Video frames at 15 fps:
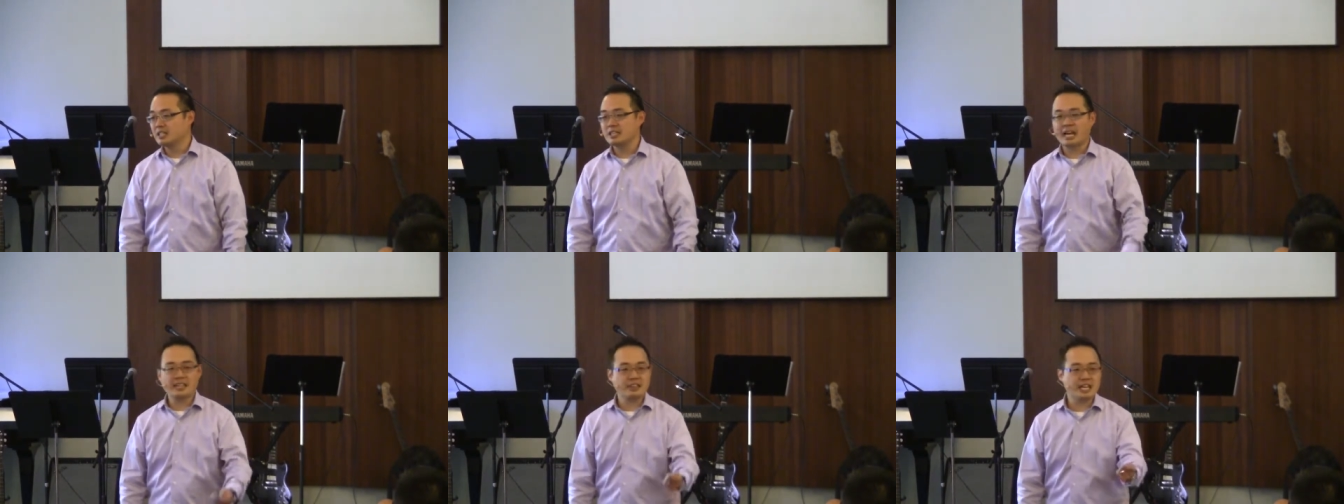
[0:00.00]

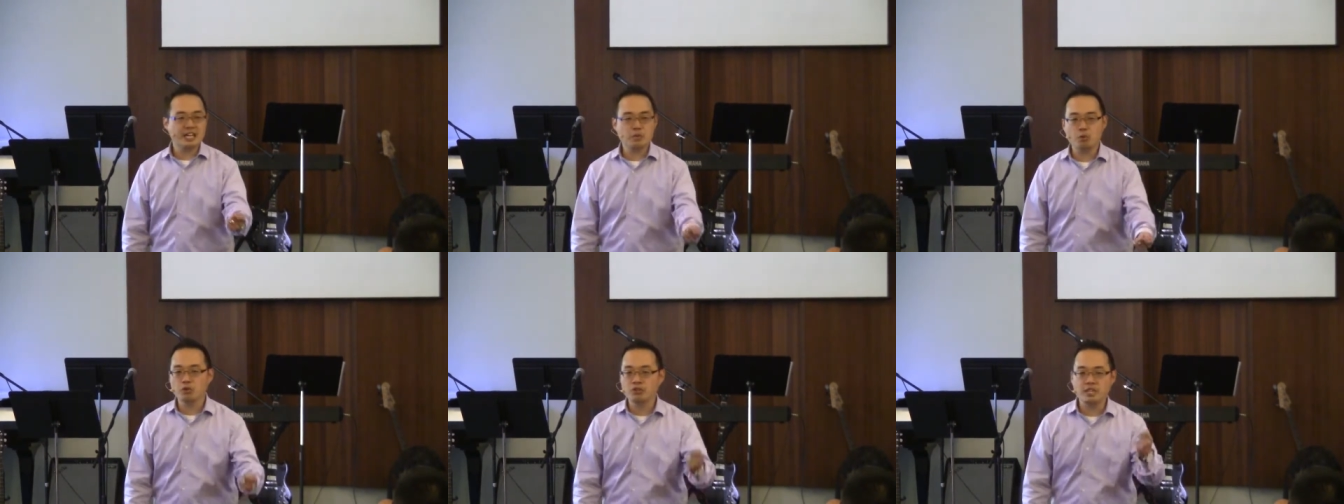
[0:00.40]
That
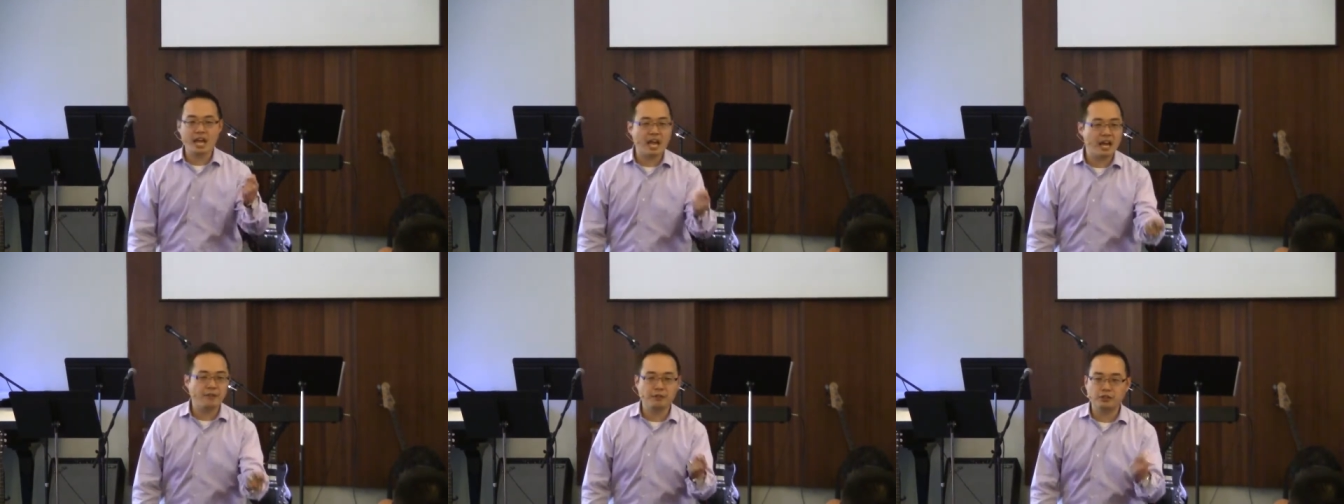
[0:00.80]
thing will
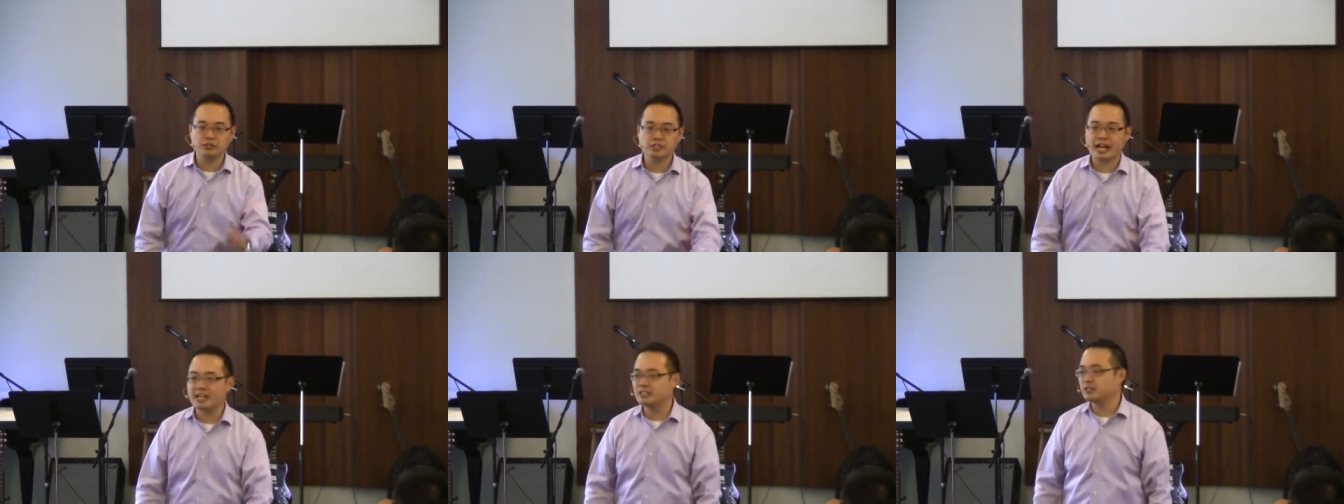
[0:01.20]
never
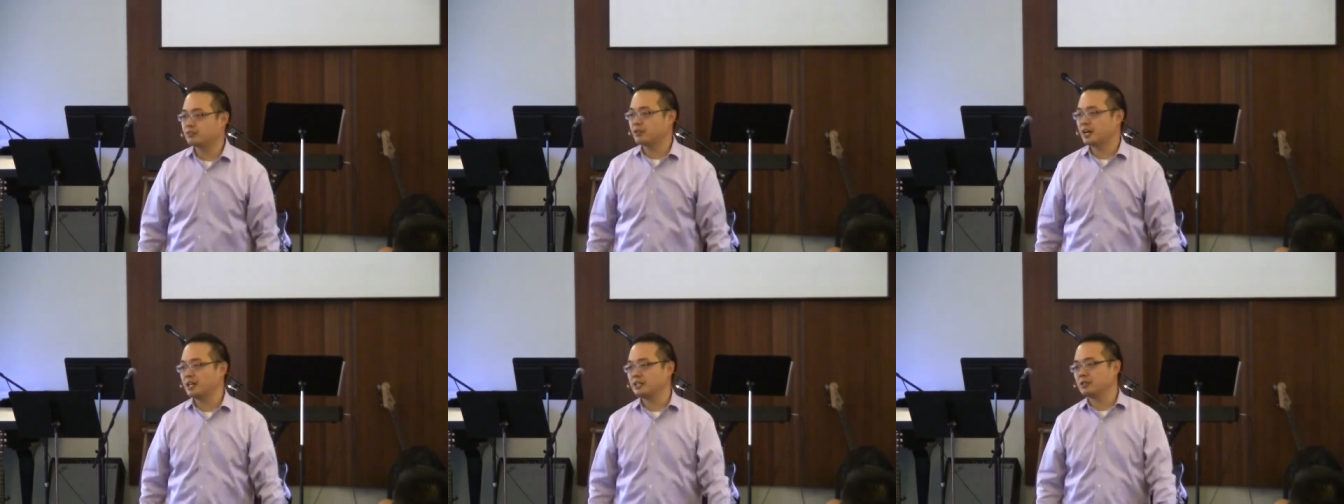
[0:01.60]

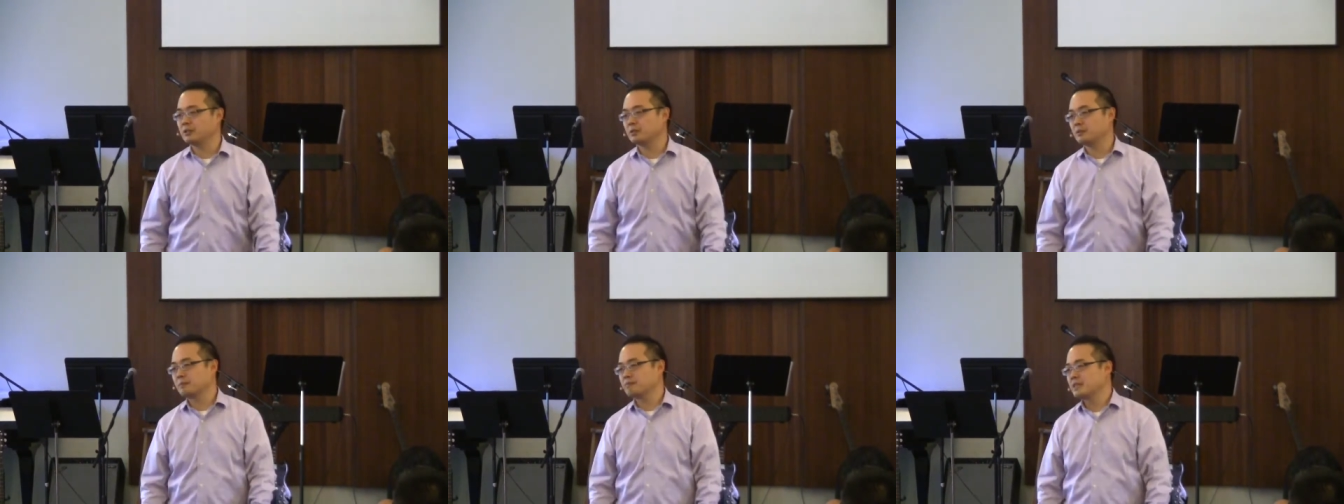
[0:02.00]
satisfy you.
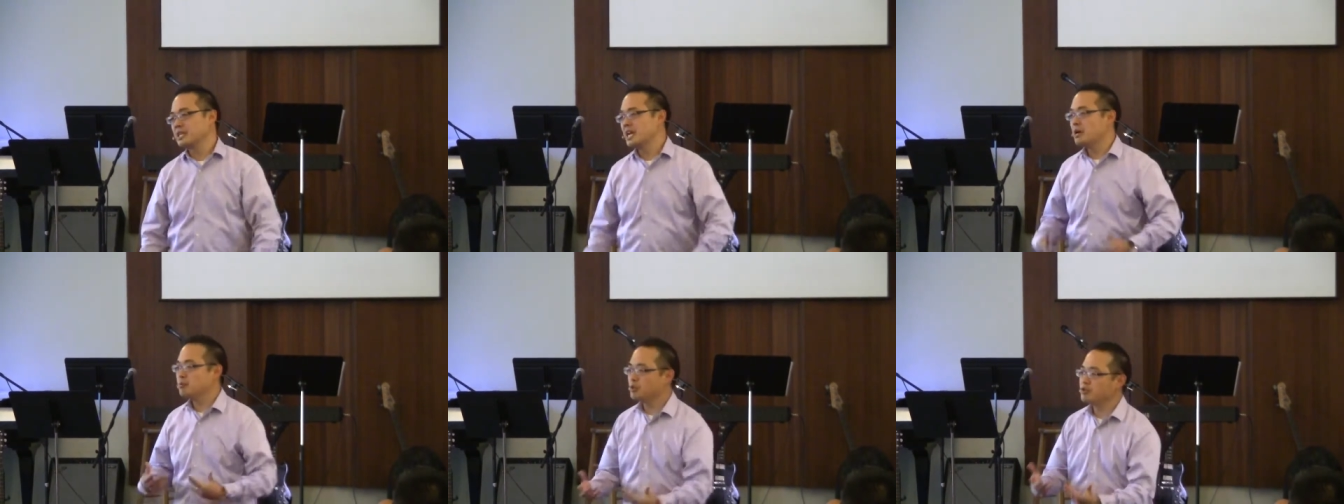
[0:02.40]

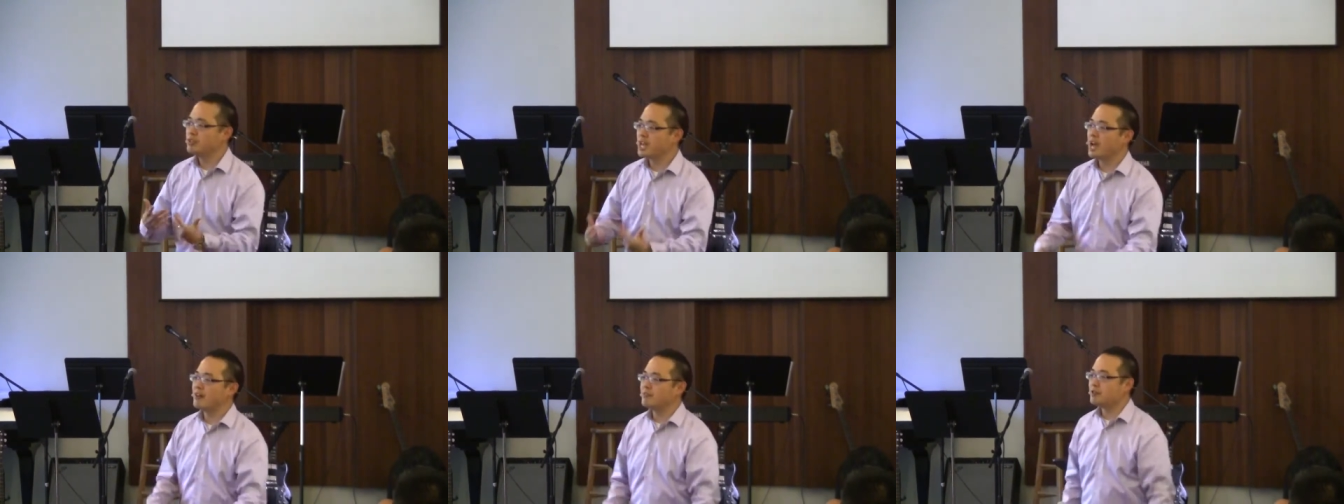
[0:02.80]
It will
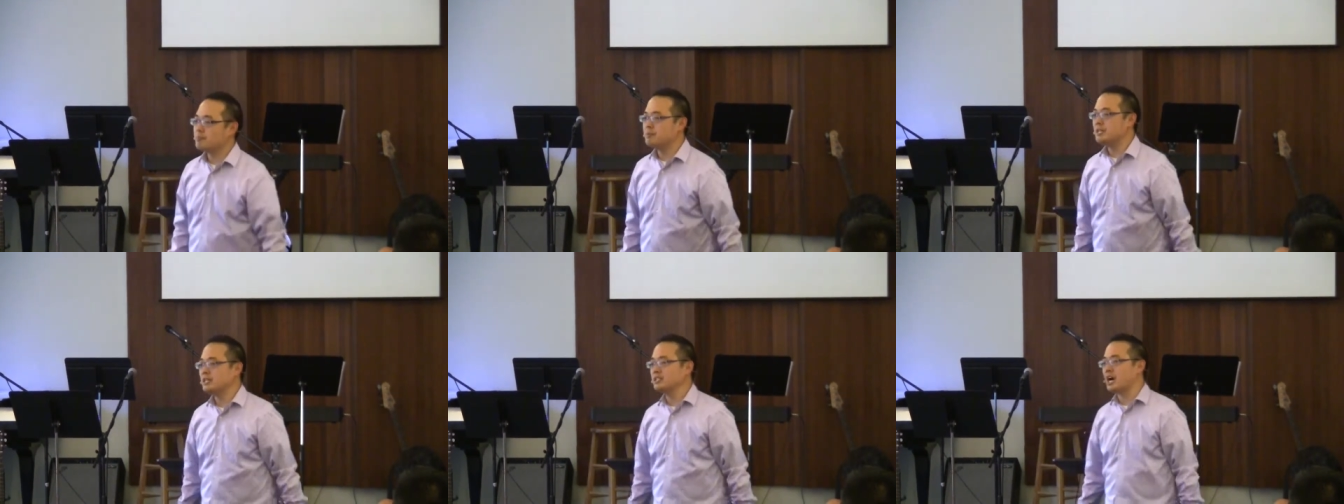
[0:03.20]
never
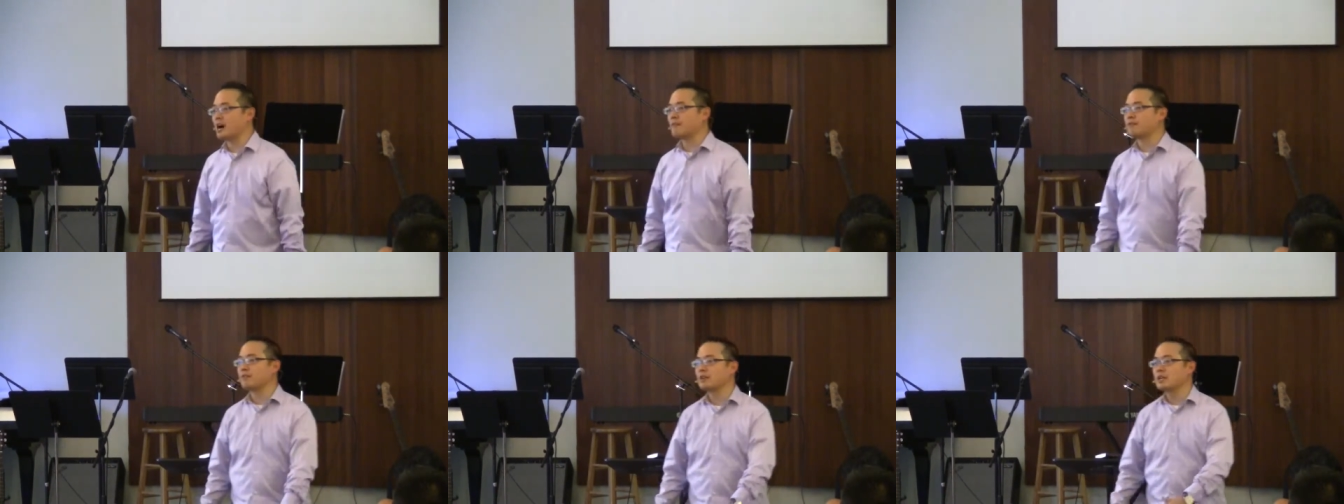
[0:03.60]
be
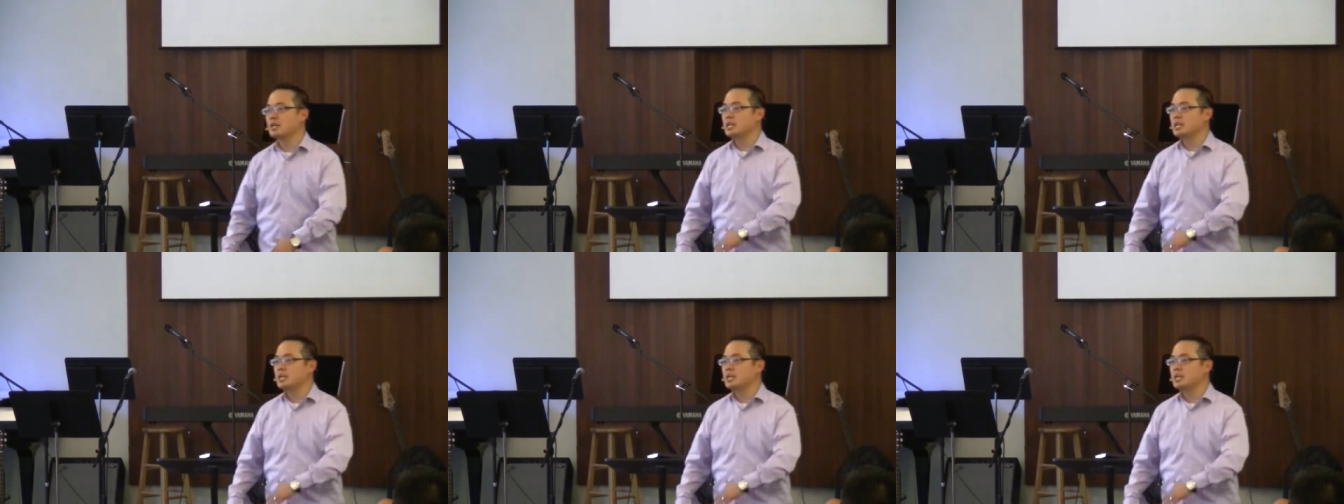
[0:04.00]
enough.